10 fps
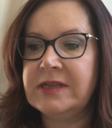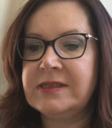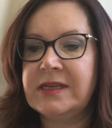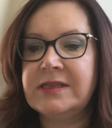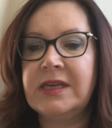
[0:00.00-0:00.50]
and
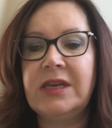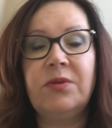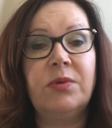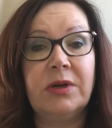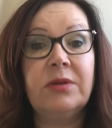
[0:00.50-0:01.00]
says that he
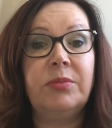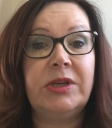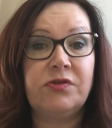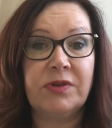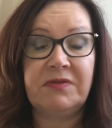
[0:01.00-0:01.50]
will
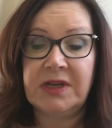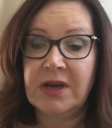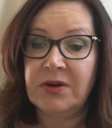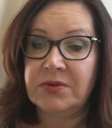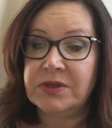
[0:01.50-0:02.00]
be driven
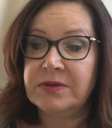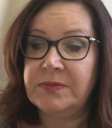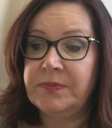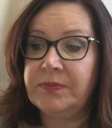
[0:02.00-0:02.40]
out.